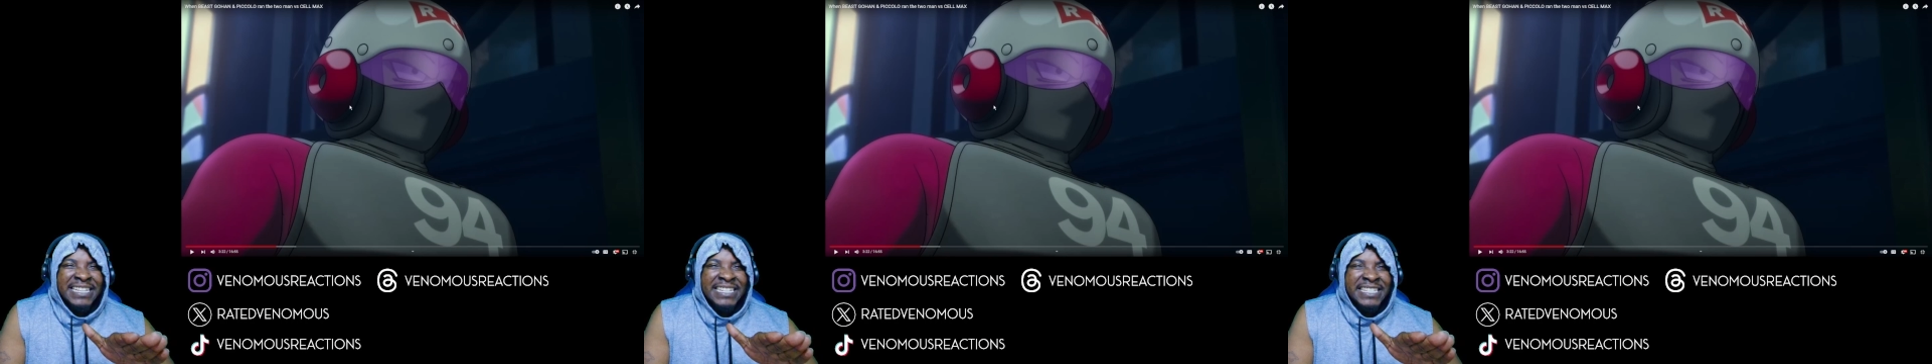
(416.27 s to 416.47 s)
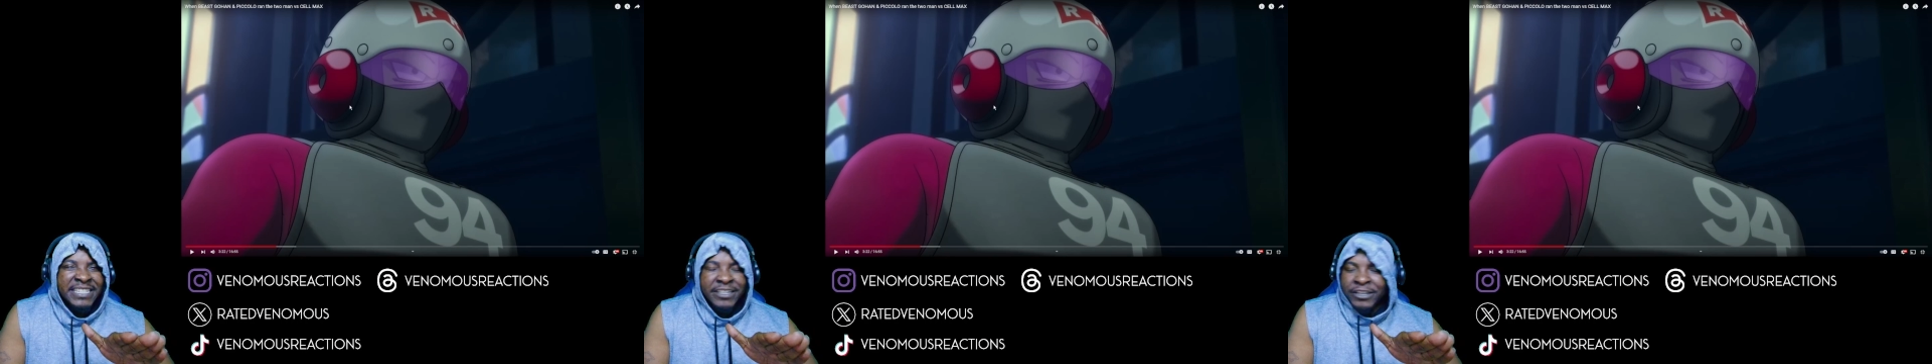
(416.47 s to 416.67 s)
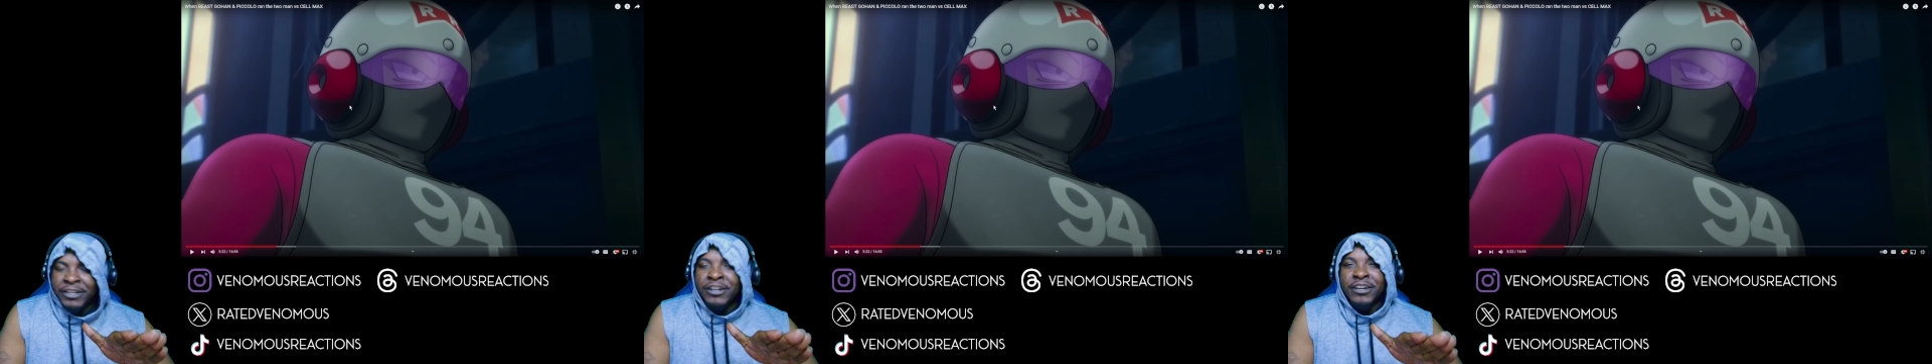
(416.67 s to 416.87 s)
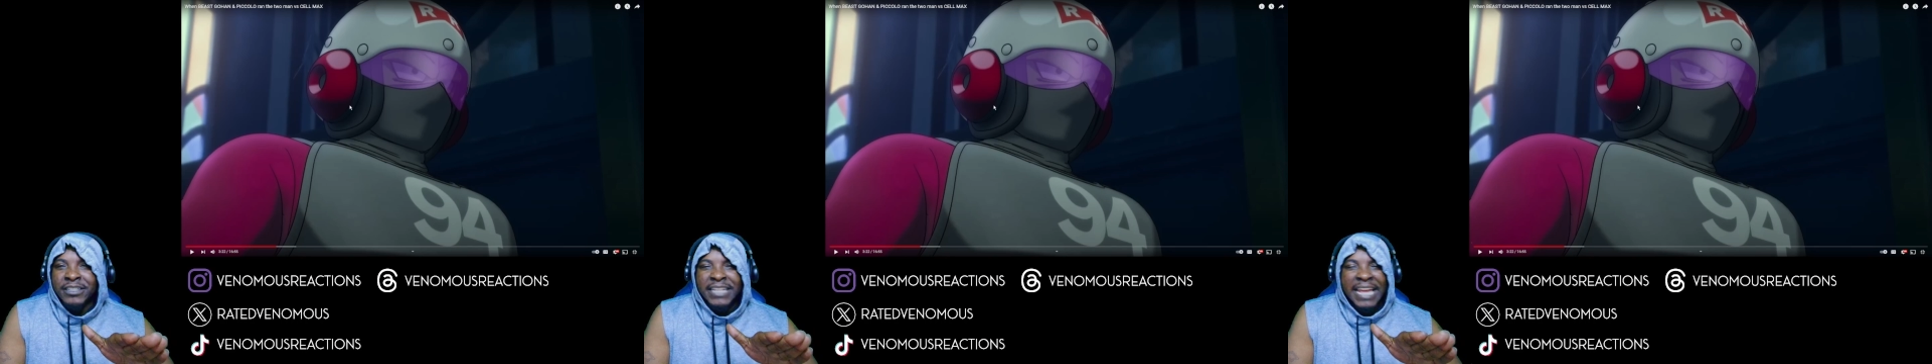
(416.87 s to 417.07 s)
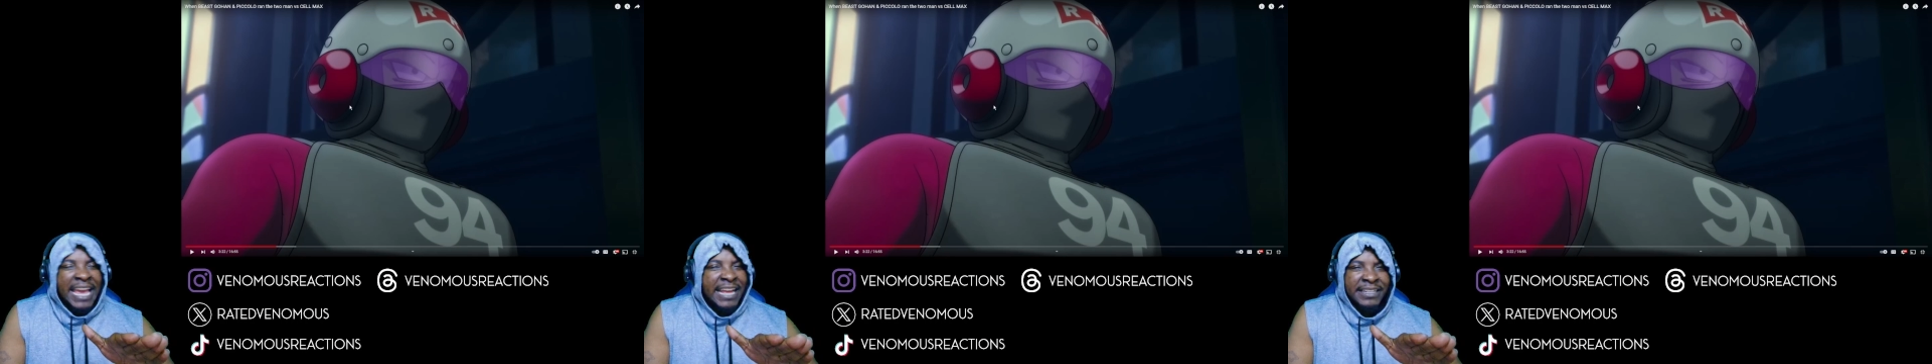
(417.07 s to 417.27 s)
is cooked
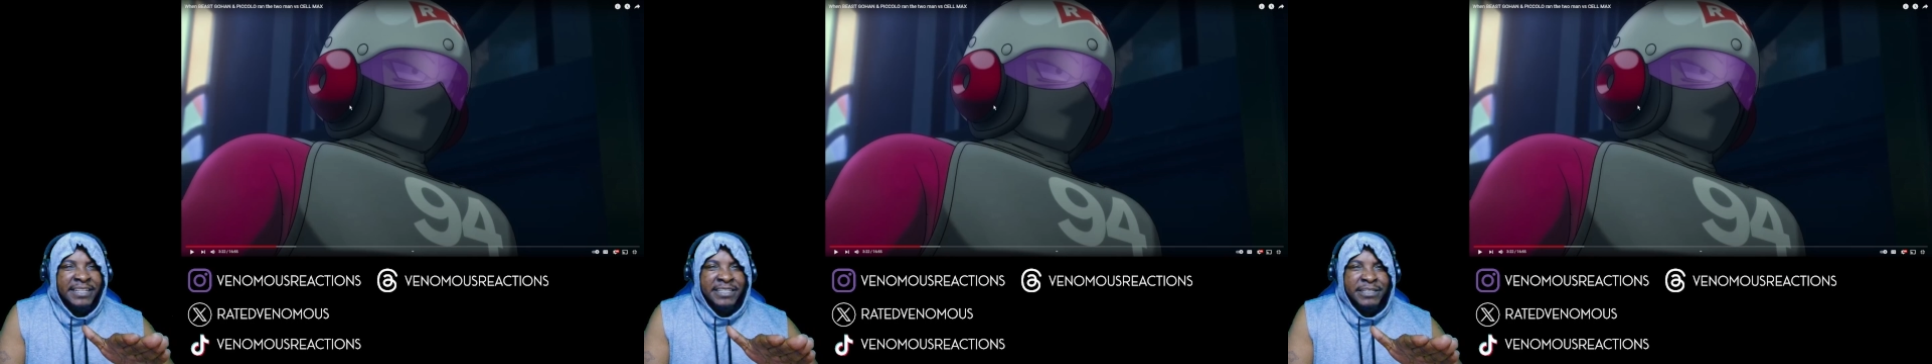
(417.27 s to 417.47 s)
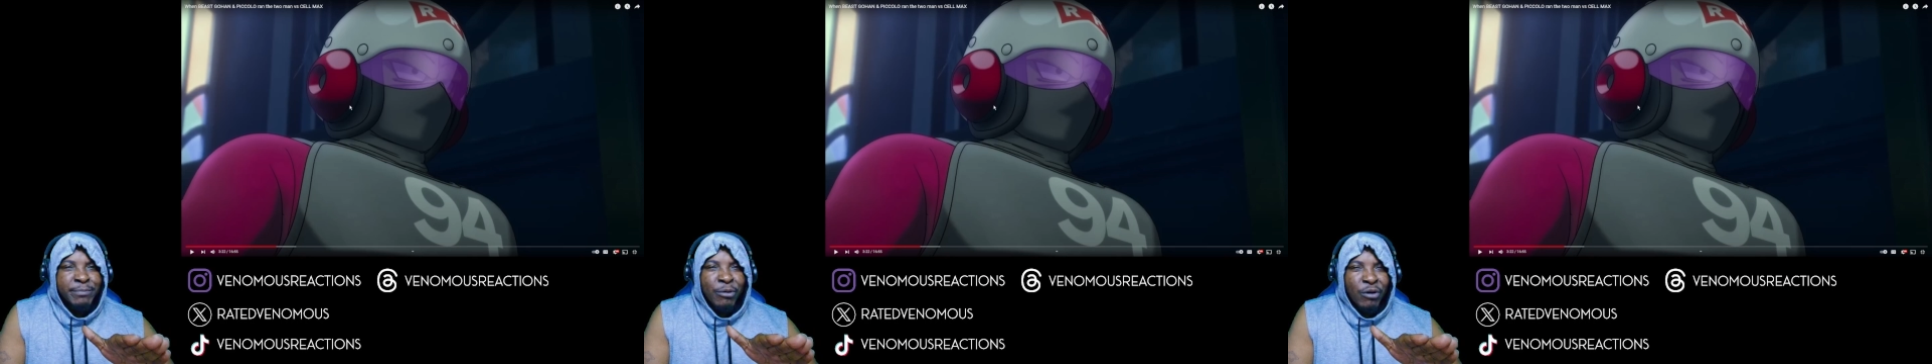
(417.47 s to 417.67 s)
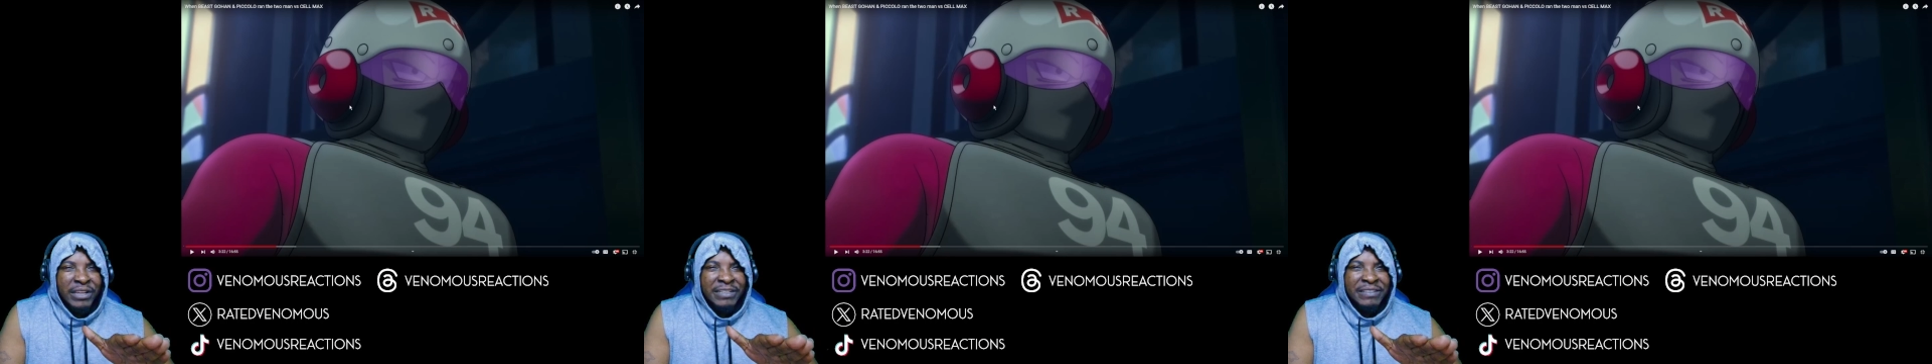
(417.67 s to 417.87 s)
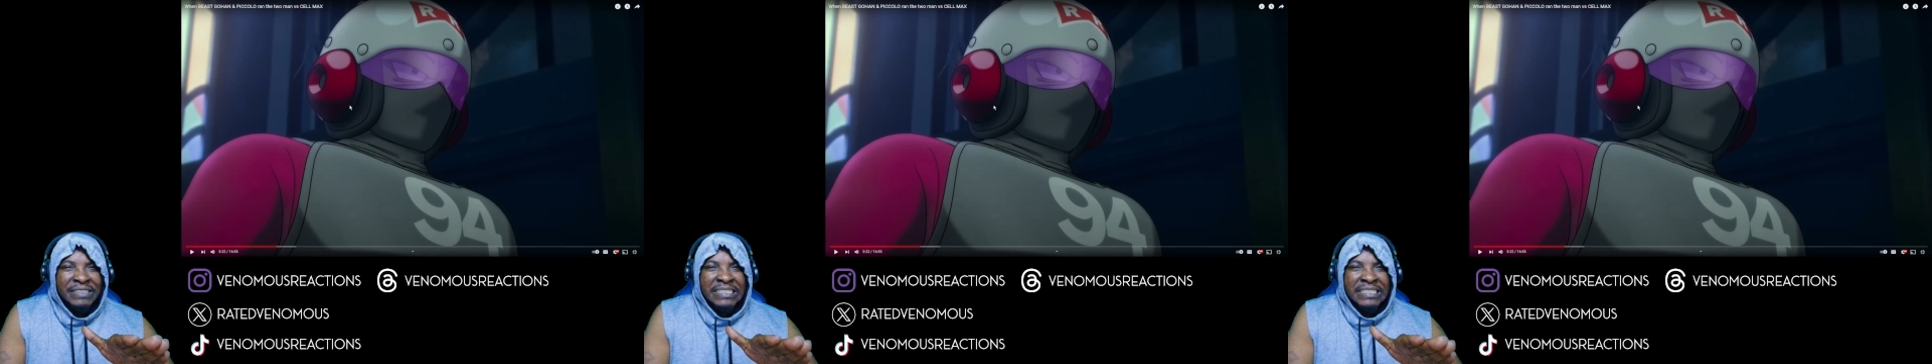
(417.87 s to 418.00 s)
at this point.